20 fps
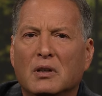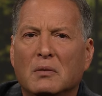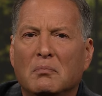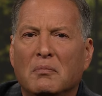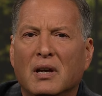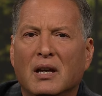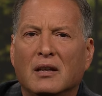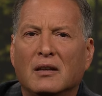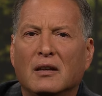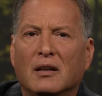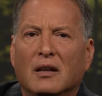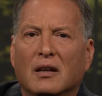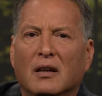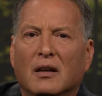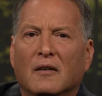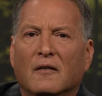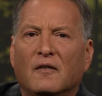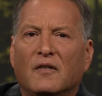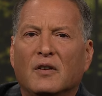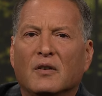and men
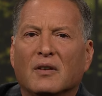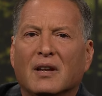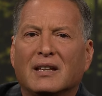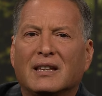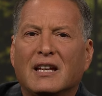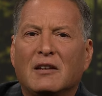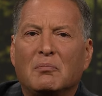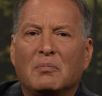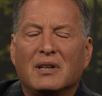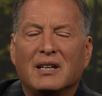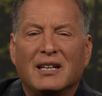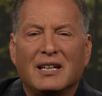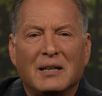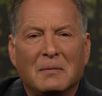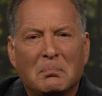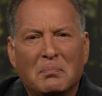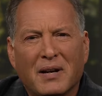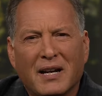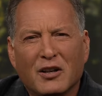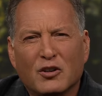feel like they've been
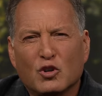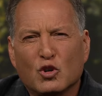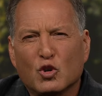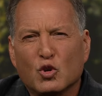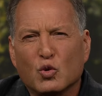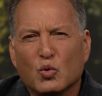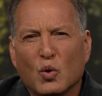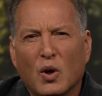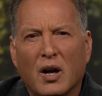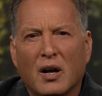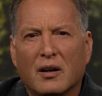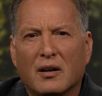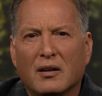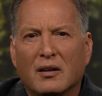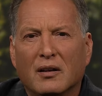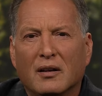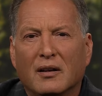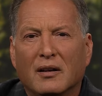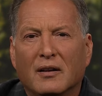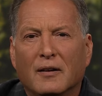hit by a truck,
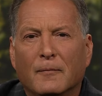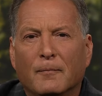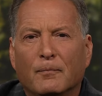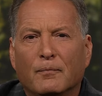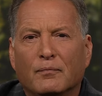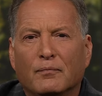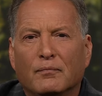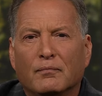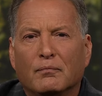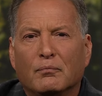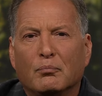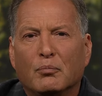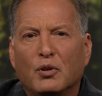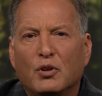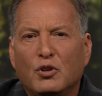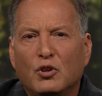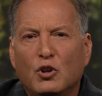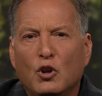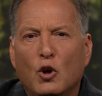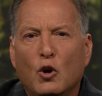but
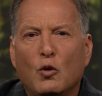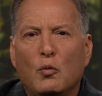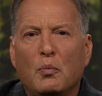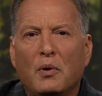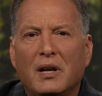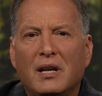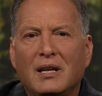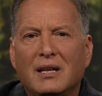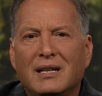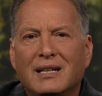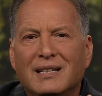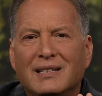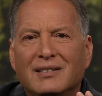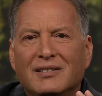nobody can